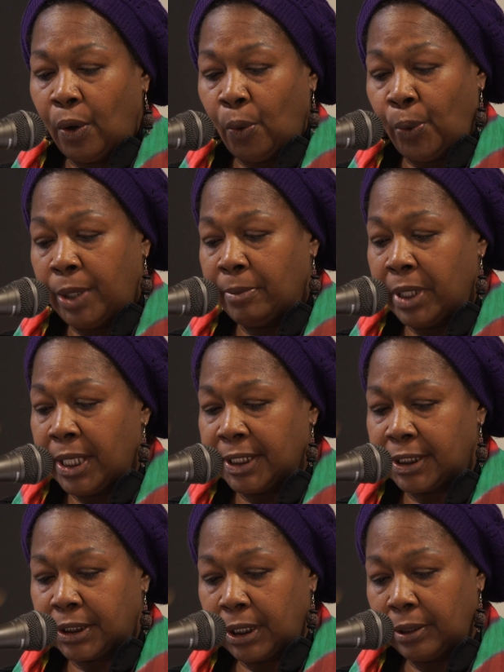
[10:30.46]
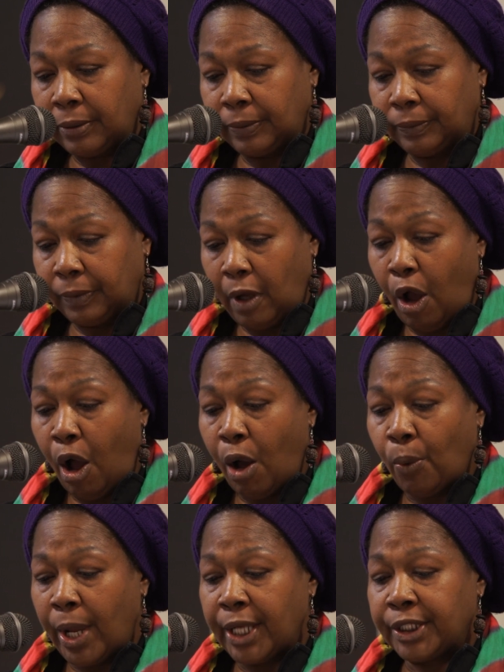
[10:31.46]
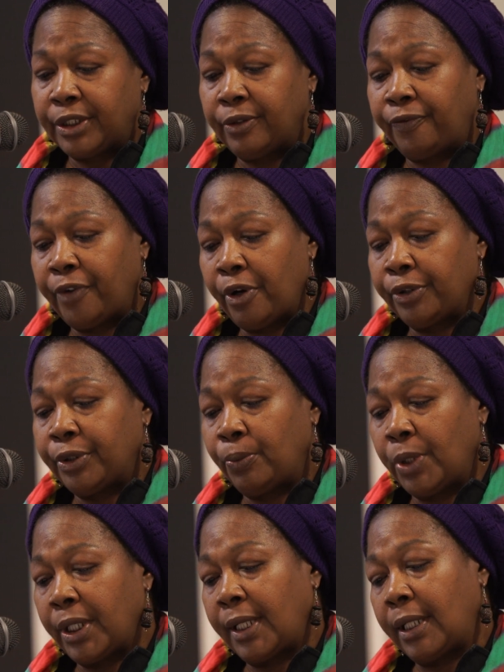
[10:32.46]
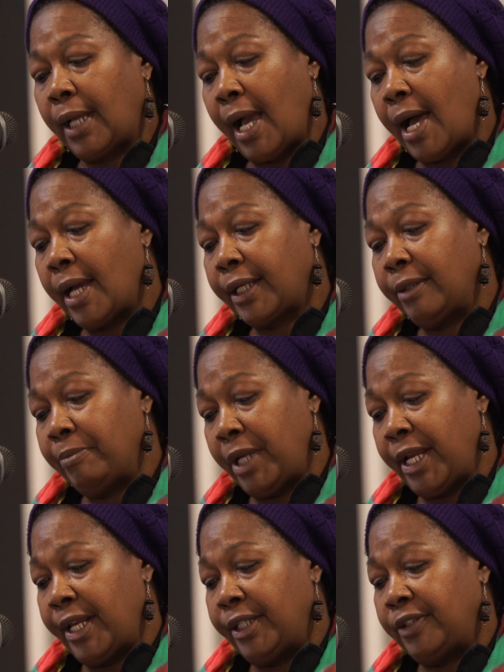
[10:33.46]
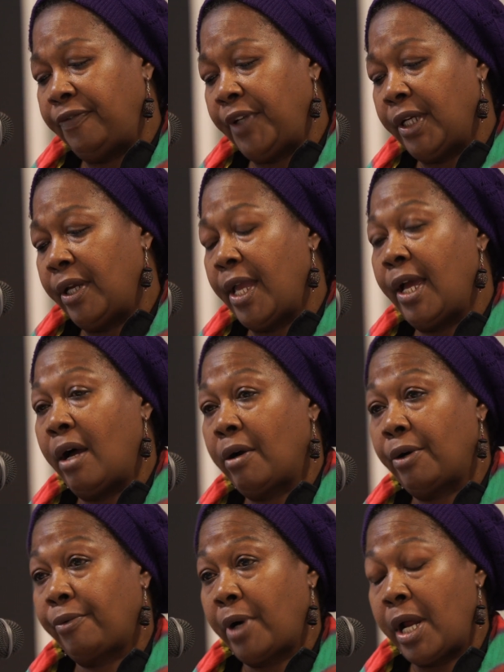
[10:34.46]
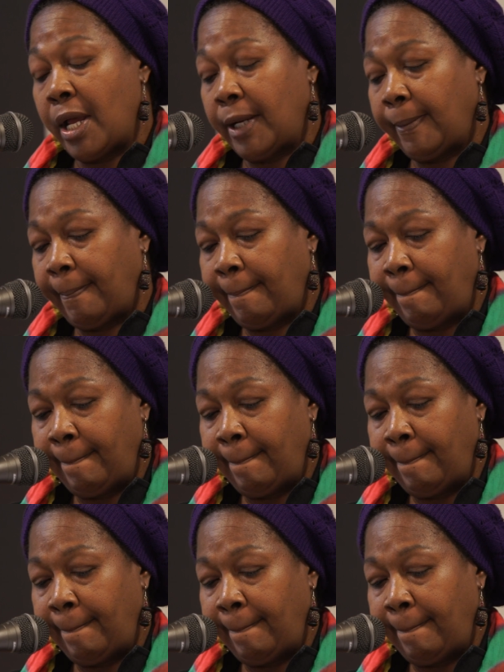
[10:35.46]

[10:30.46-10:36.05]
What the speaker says: We must always defer to what God commands via Al-Quran.